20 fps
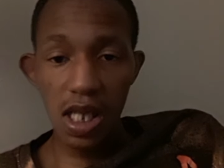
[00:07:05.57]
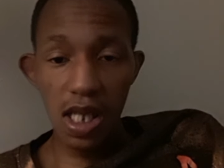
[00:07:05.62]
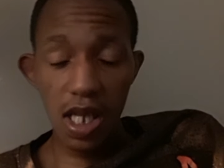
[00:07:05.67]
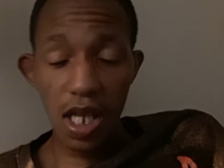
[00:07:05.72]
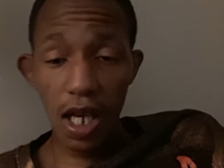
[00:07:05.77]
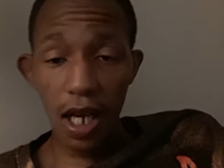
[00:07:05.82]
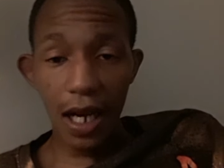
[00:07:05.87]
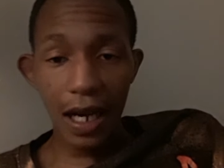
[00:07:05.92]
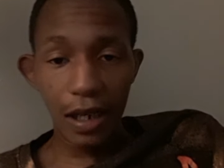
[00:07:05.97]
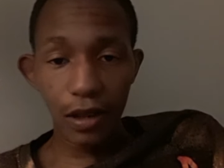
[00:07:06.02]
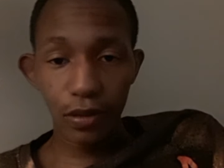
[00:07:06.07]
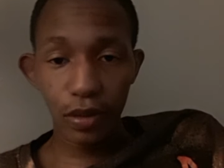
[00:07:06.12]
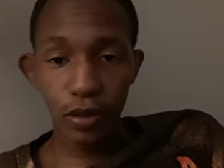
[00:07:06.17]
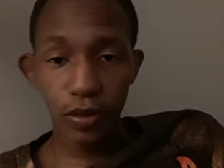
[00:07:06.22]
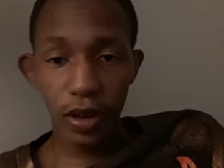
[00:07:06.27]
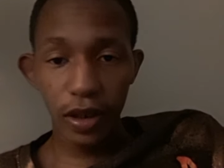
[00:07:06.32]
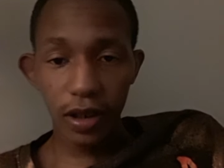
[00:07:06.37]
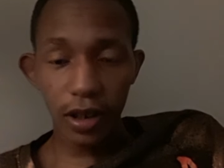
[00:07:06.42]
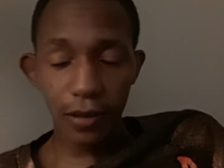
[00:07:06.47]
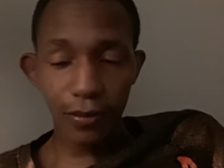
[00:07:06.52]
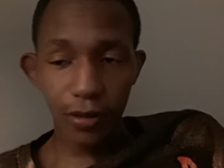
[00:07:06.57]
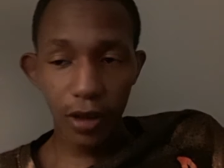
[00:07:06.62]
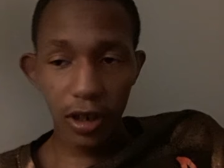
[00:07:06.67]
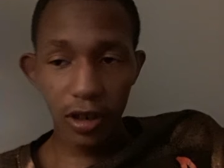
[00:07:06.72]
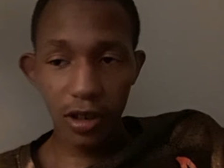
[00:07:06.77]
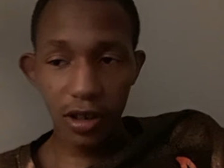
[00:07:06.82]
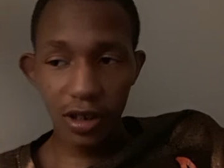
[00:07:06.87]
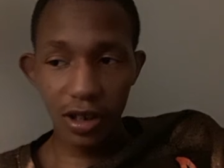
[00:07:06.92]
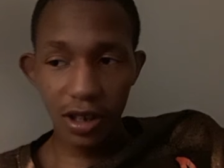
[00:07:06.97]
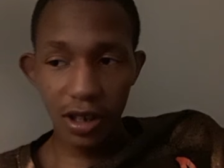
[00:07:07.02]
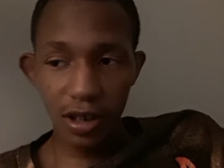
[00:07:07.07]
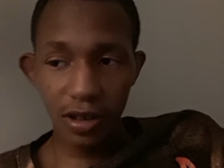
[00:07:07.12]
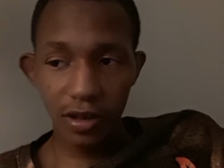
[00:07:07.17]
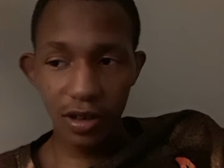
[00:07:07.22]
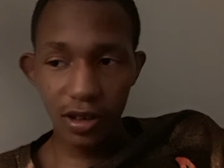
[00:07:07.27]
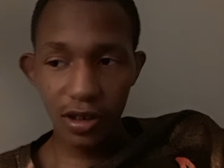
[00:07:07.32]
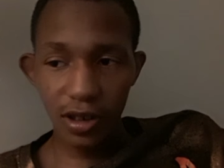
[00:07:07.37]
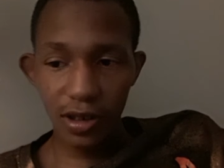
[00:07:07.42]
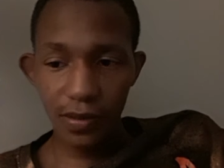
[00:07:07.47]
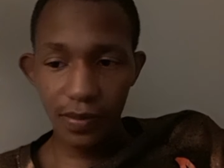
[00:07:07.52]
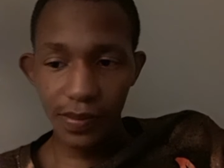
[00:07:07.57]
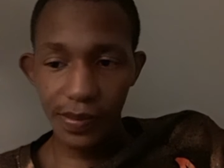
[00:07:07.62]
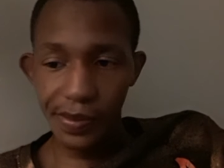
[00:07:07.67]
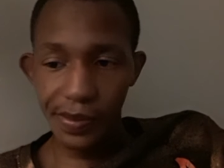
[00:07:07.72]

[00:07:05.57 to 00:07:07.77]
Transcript: Yeah, I will be working a Predator series.